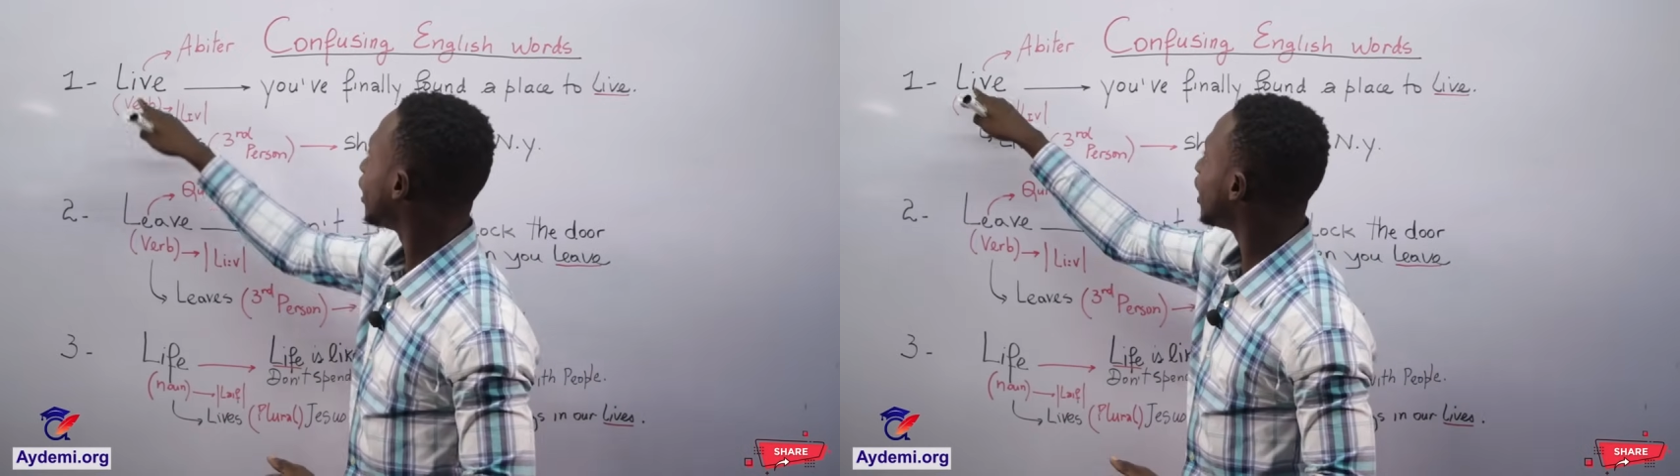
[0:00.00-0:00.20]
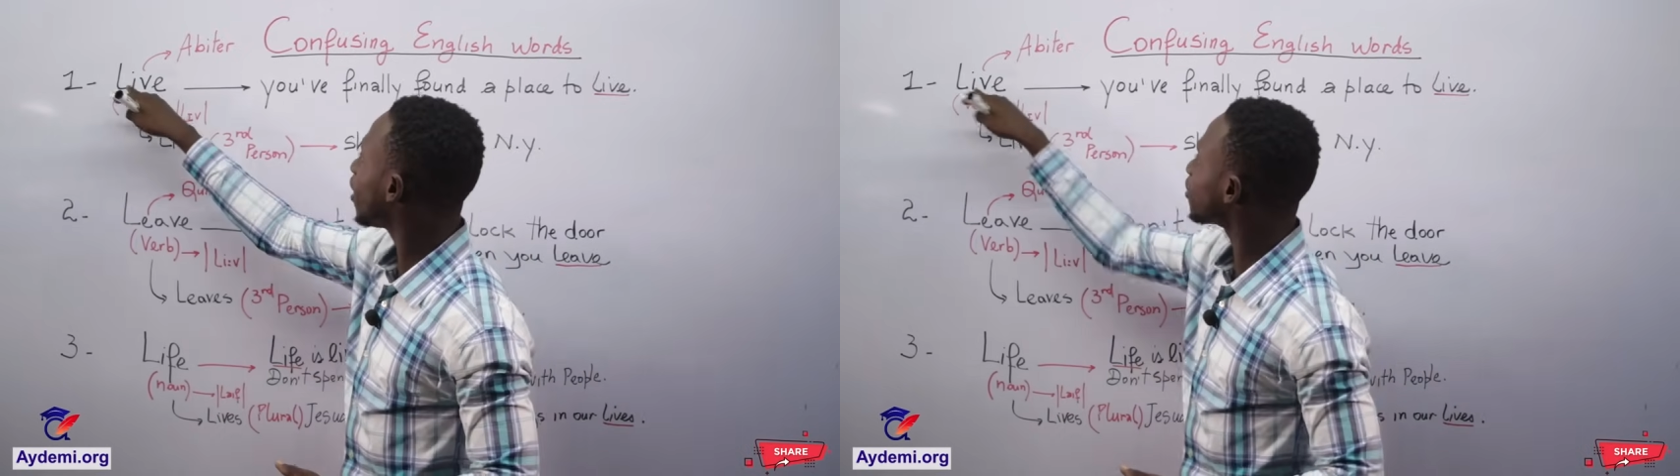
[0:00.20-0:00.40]

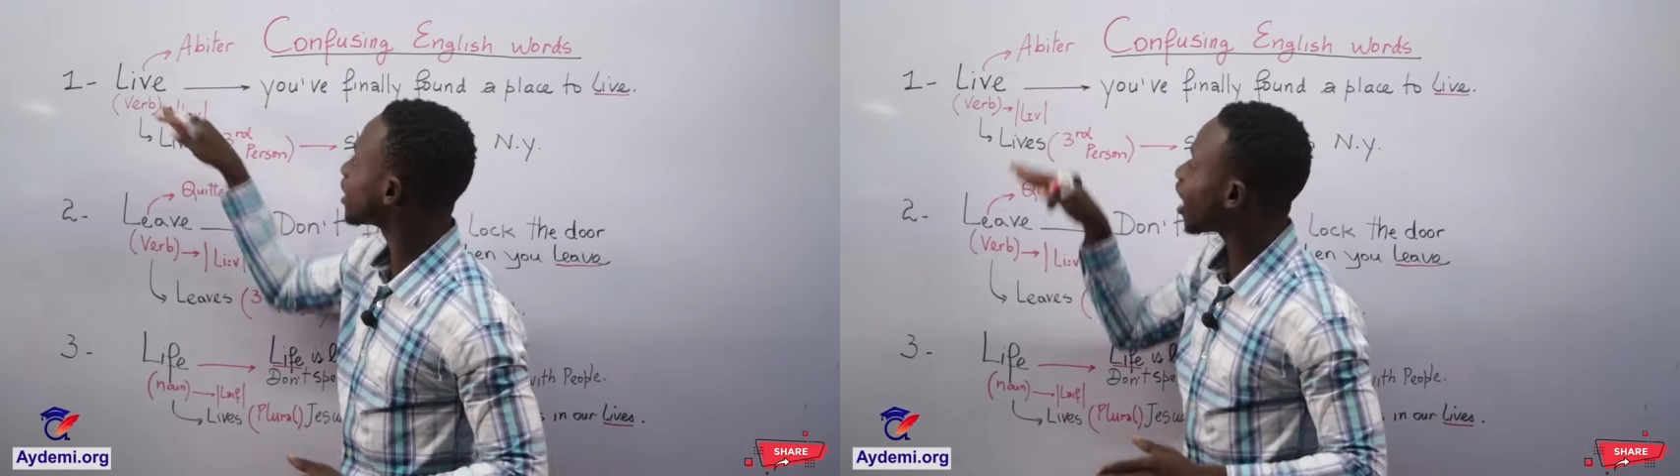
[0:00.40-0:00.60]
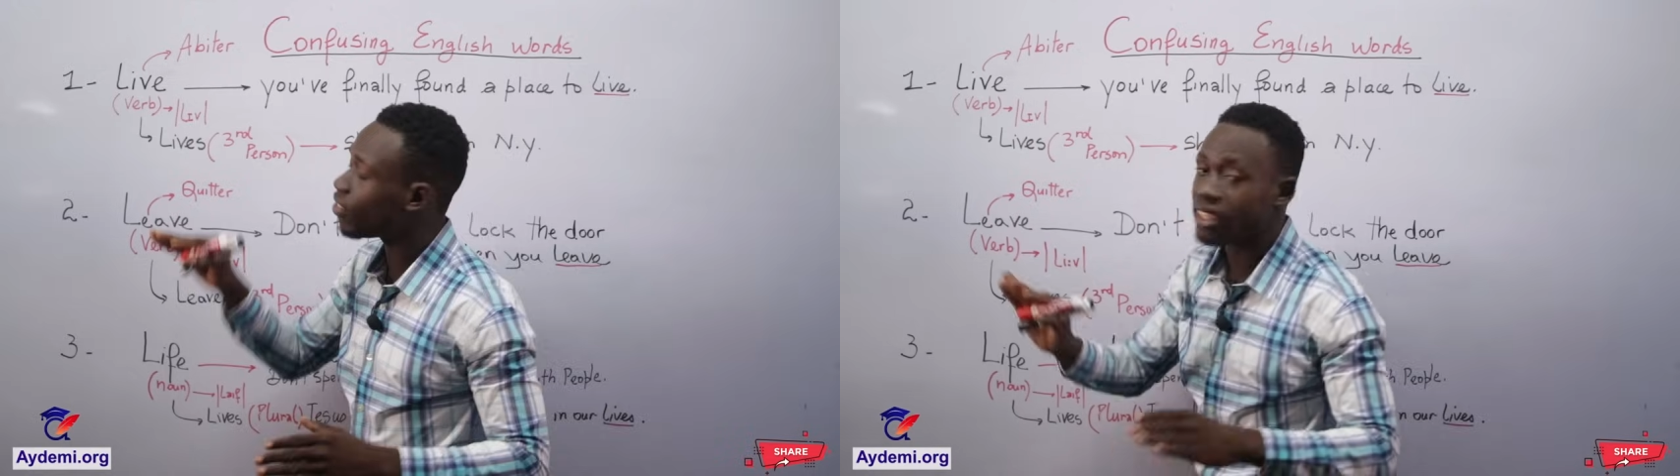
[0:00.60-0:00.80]
Live
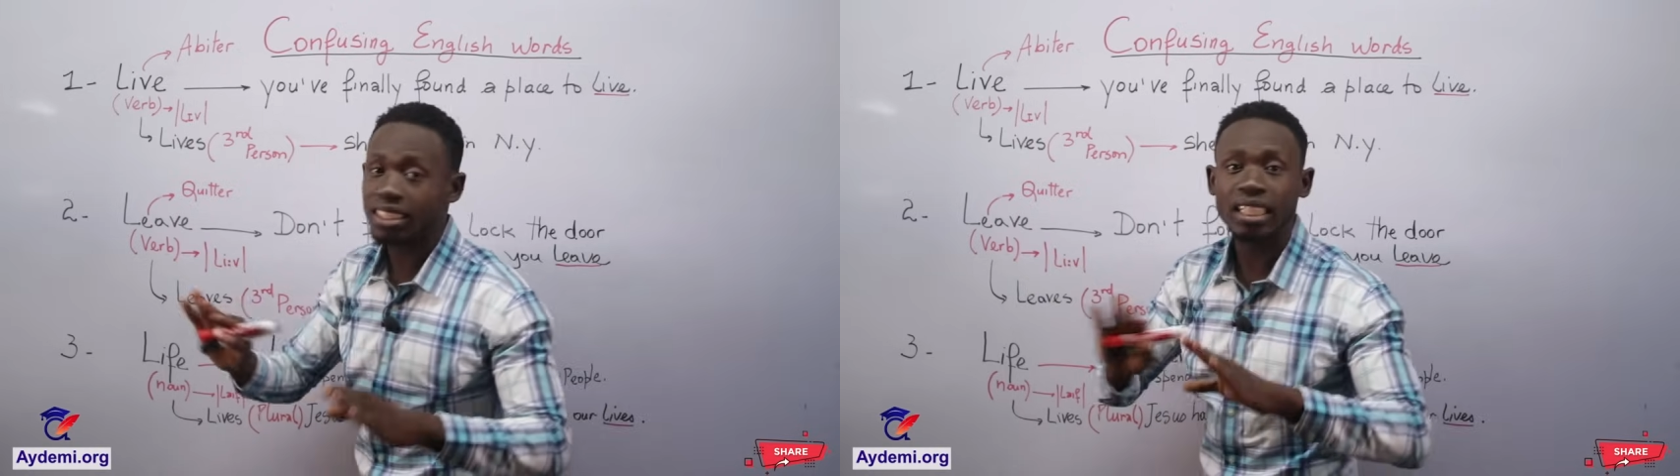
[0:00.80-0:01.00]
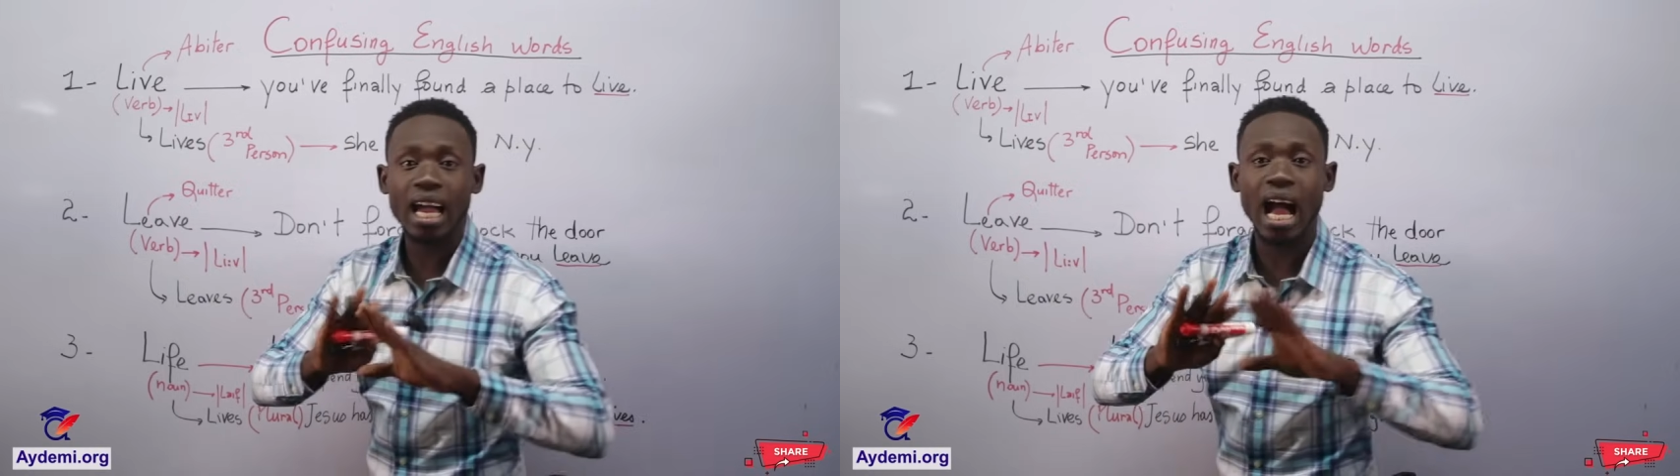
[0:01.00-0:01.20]
ça veut dire